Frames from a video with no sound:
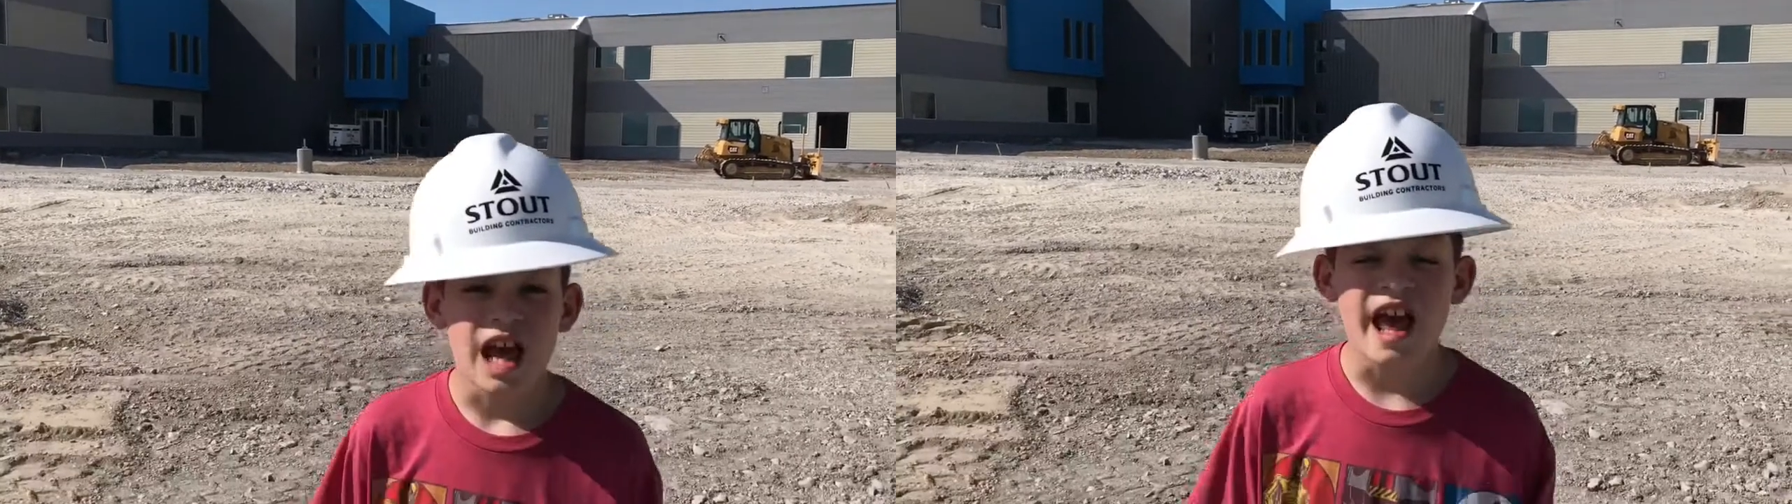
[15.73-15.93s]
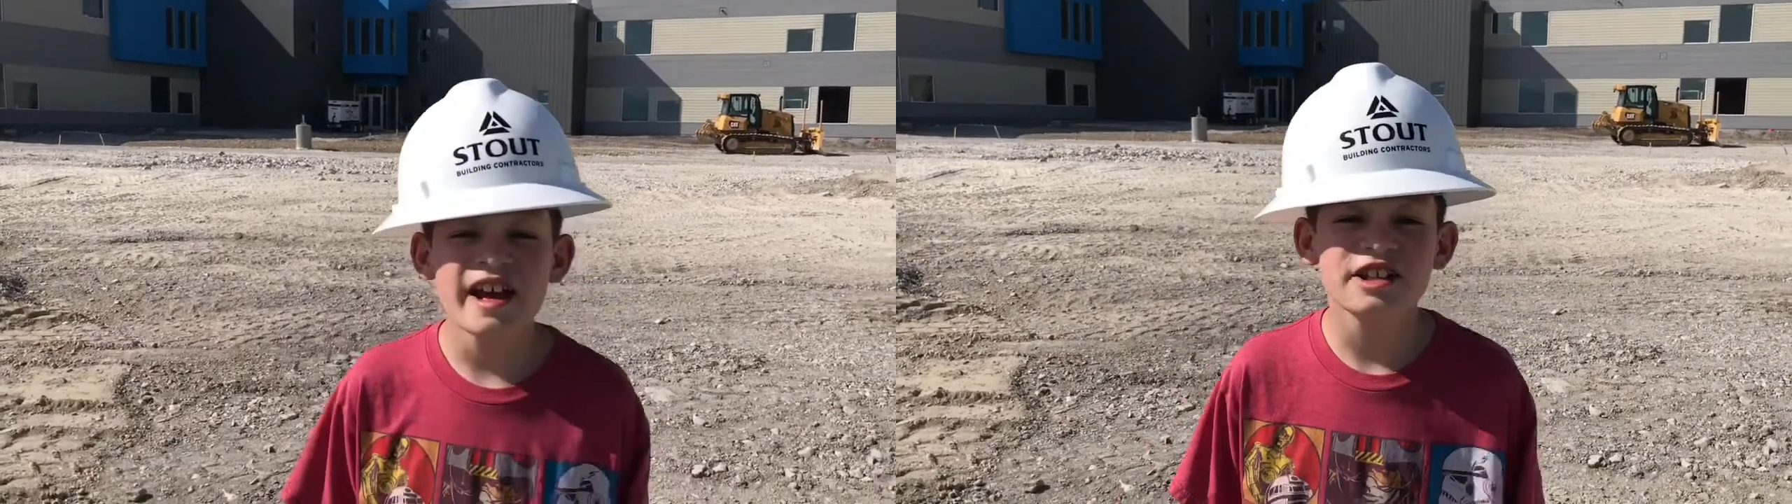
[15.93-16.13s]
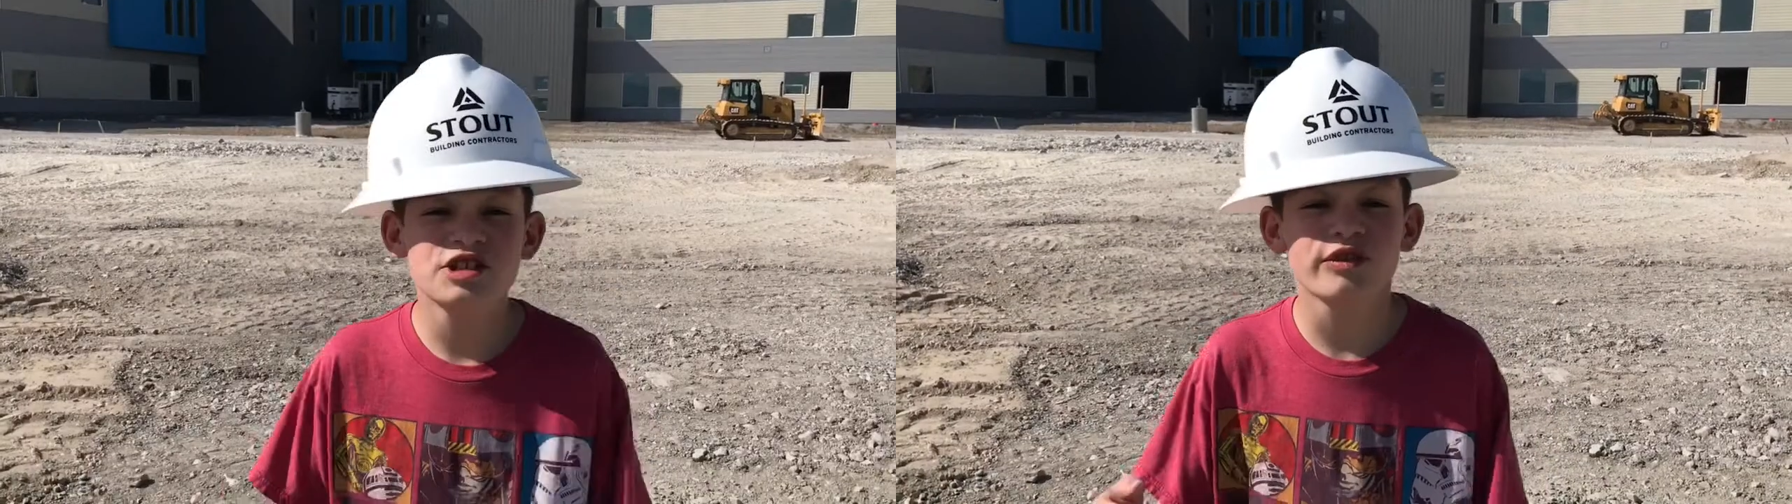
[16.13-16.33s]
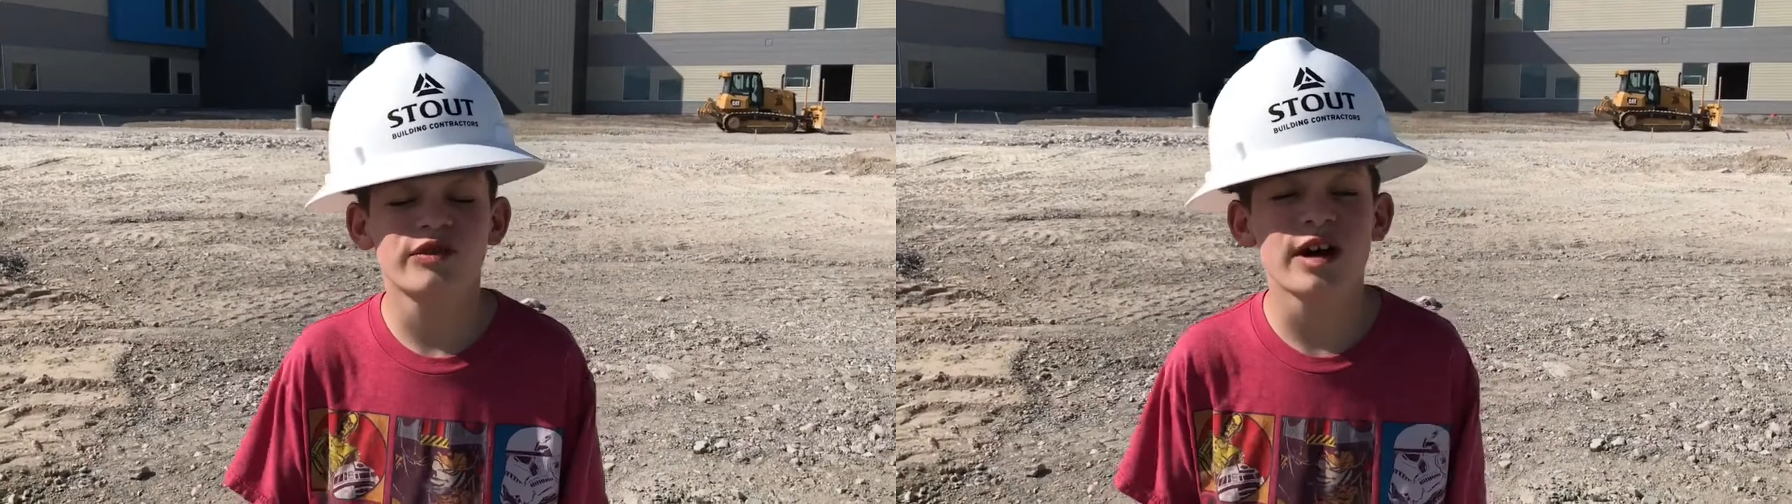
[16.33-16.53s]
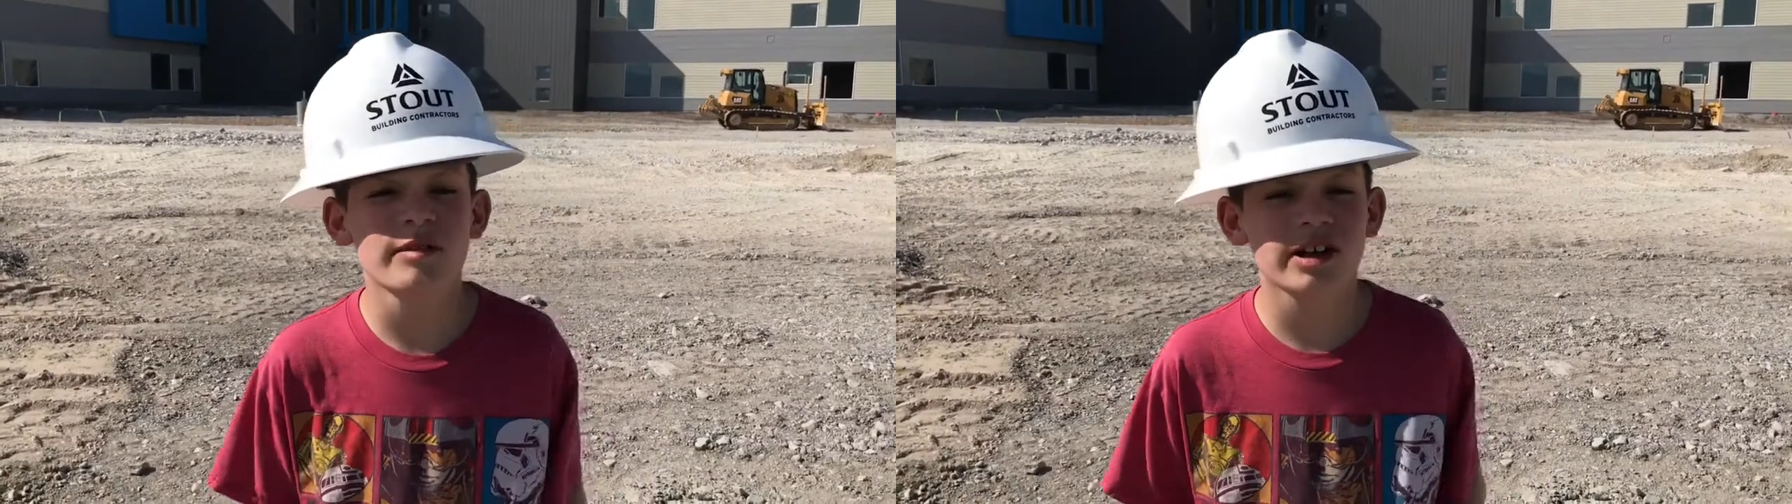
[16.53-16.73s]
Hey, it's your
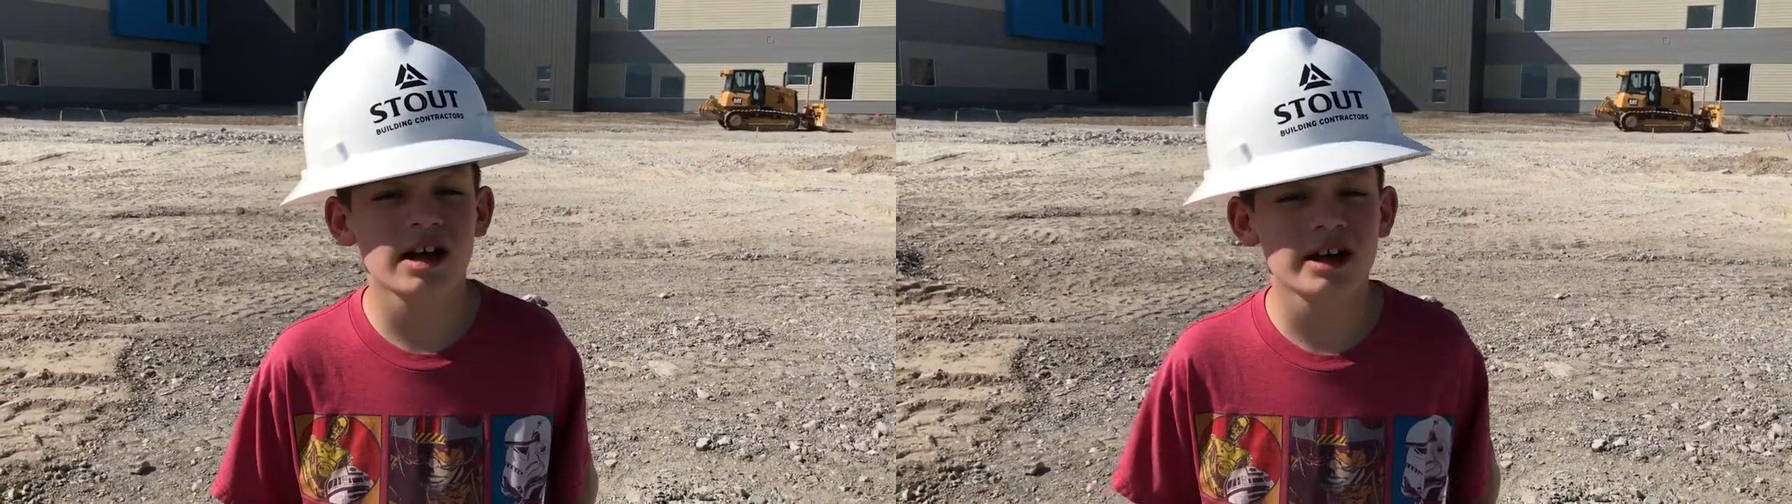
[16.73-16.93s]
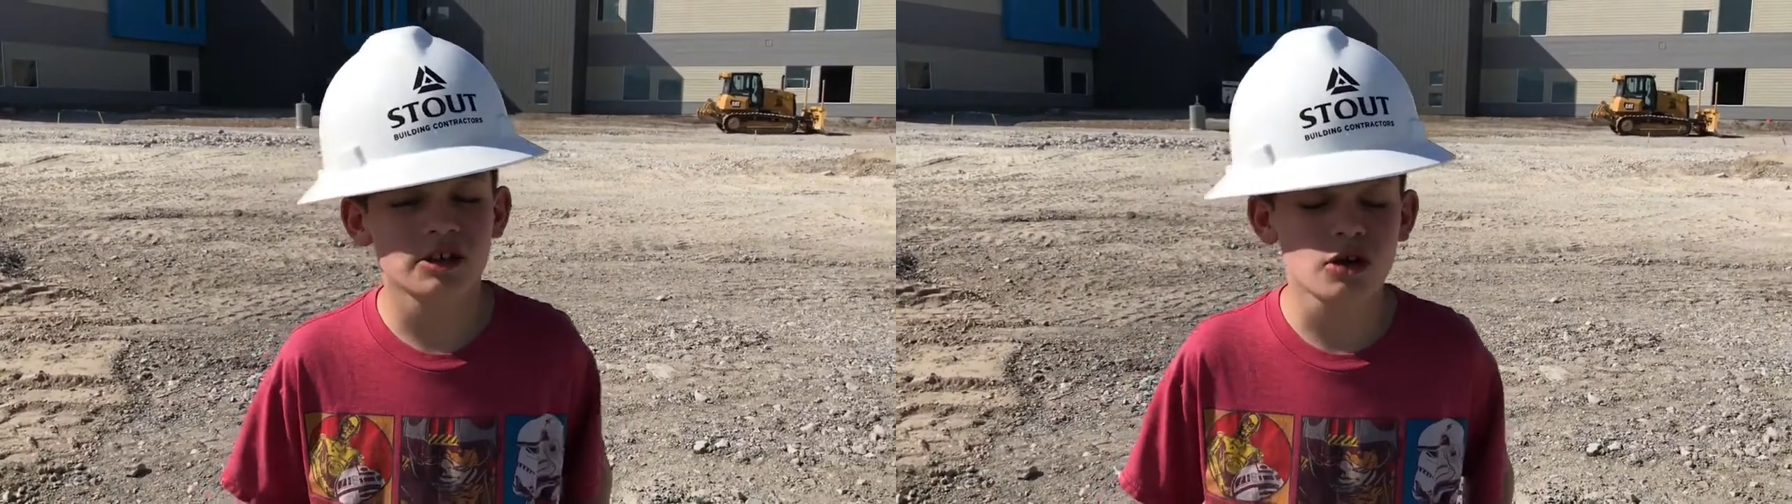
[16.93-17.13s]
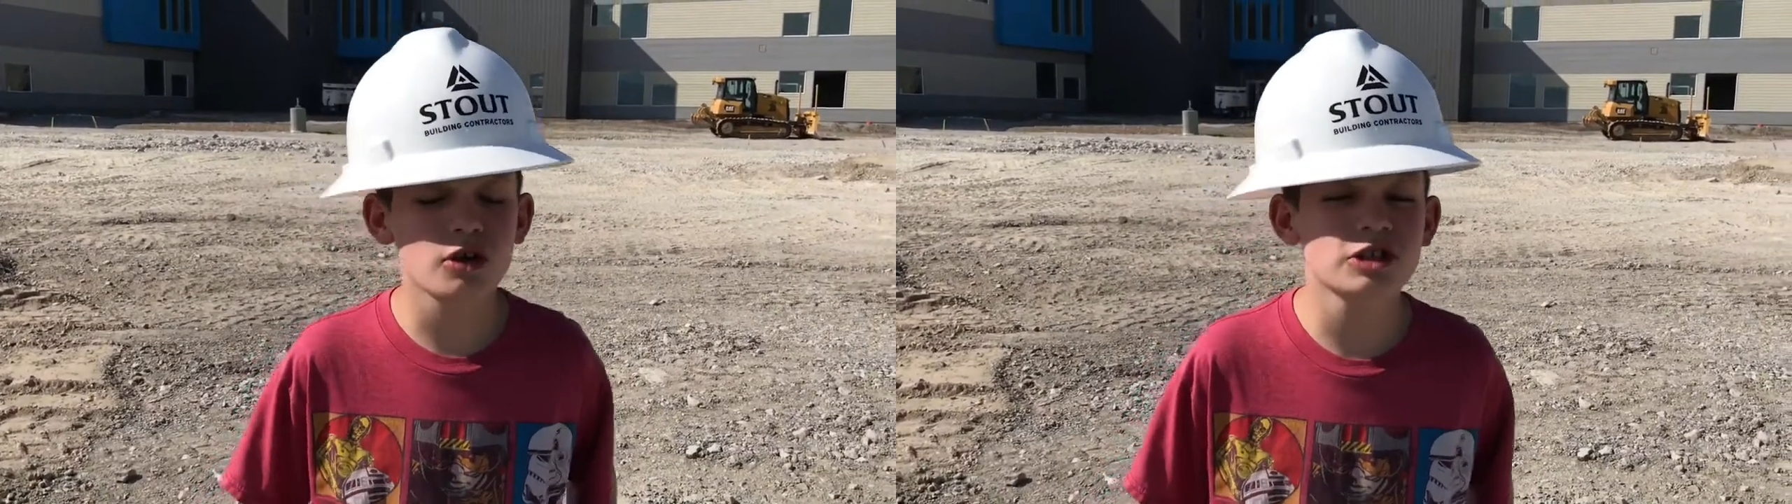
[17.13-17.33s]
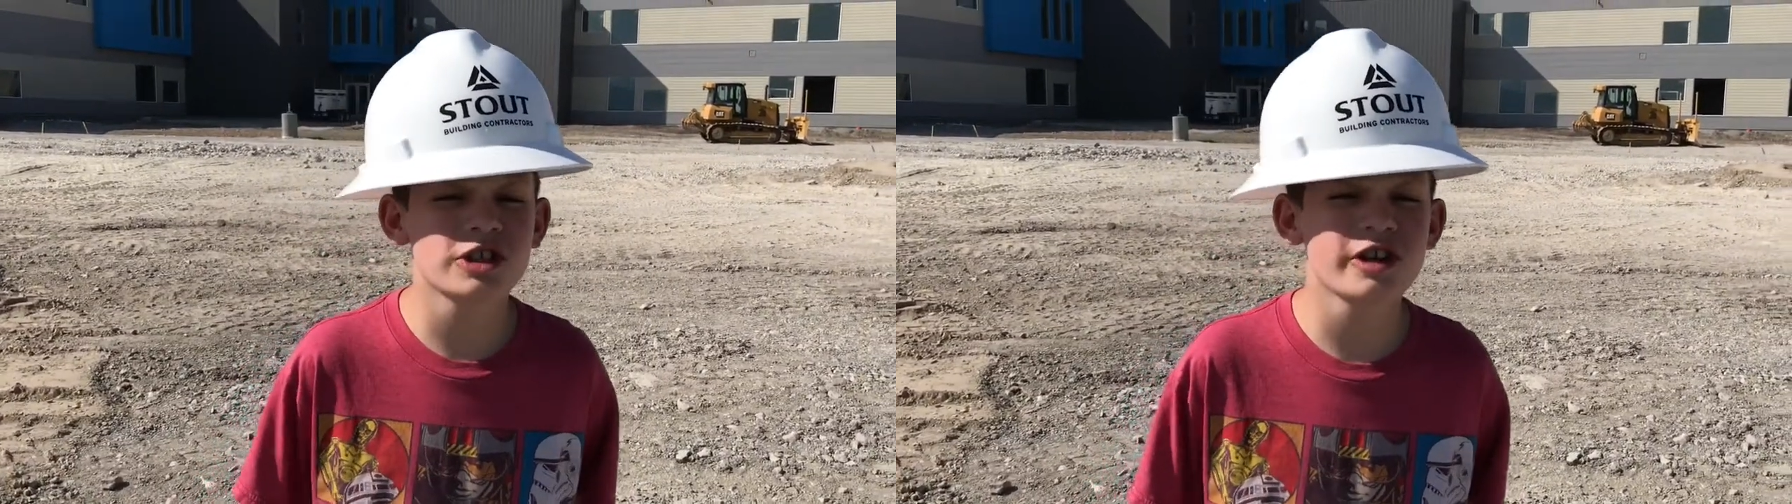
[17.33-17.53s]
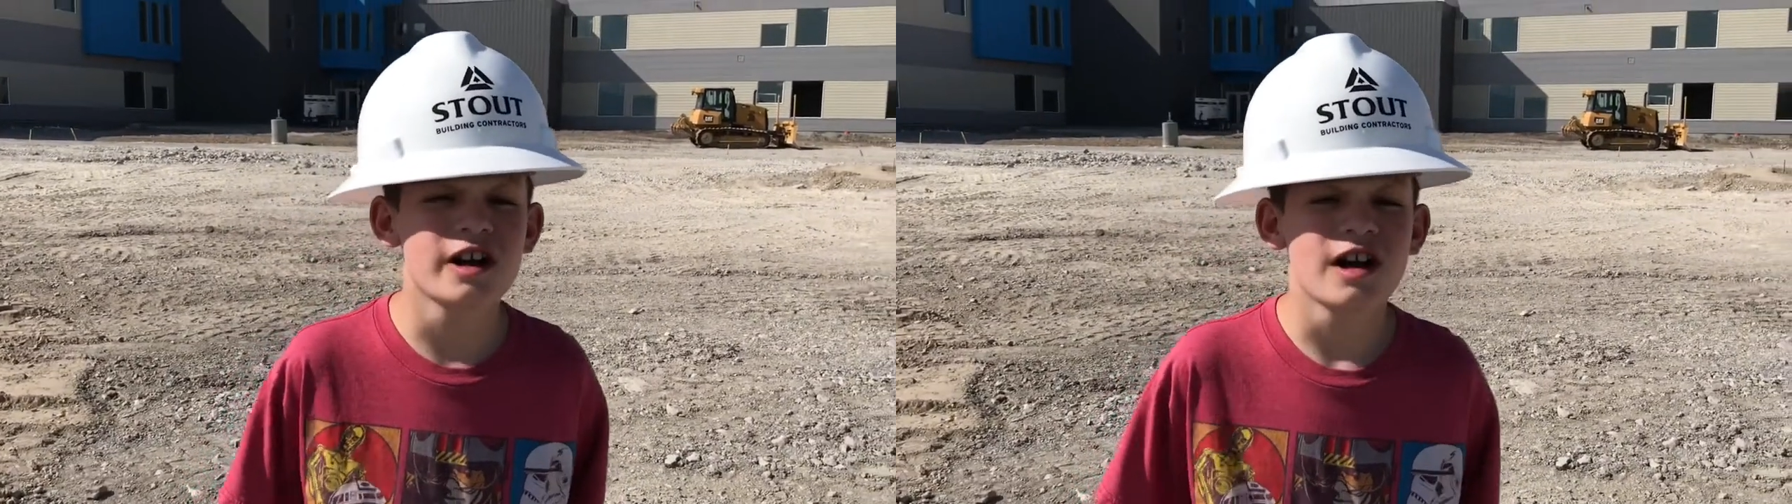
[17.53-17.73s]
favorite guy,
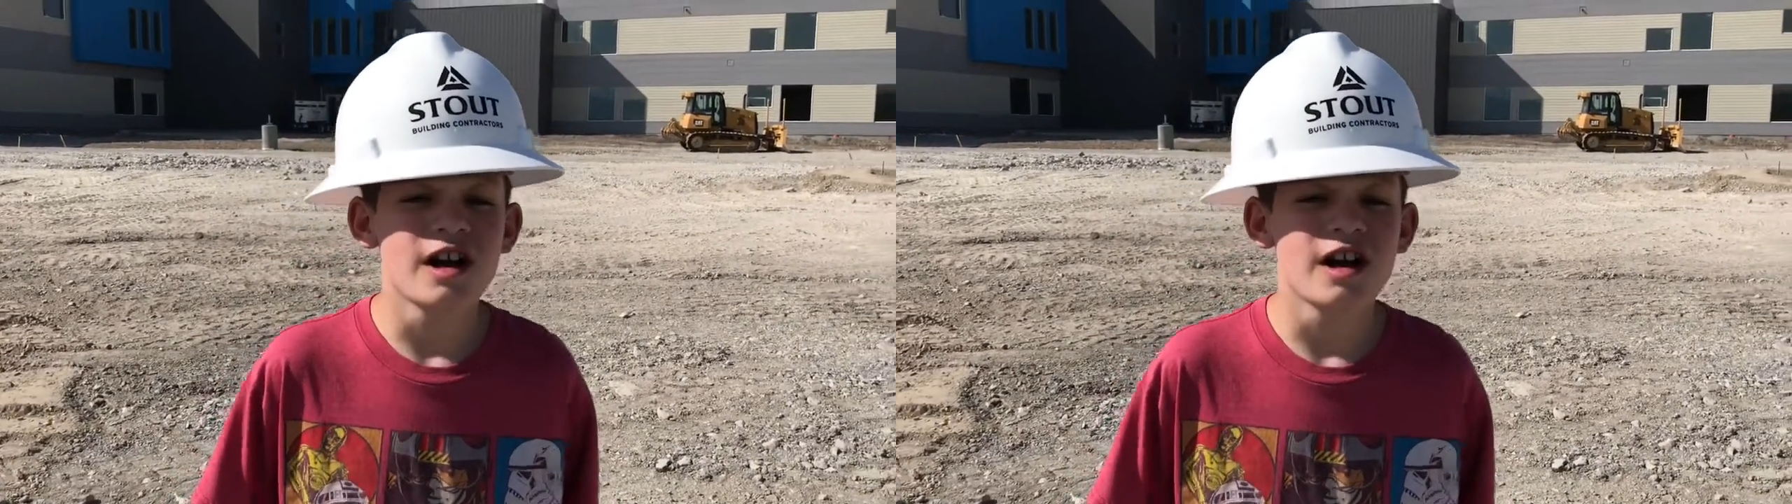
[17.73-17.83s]
Coulter.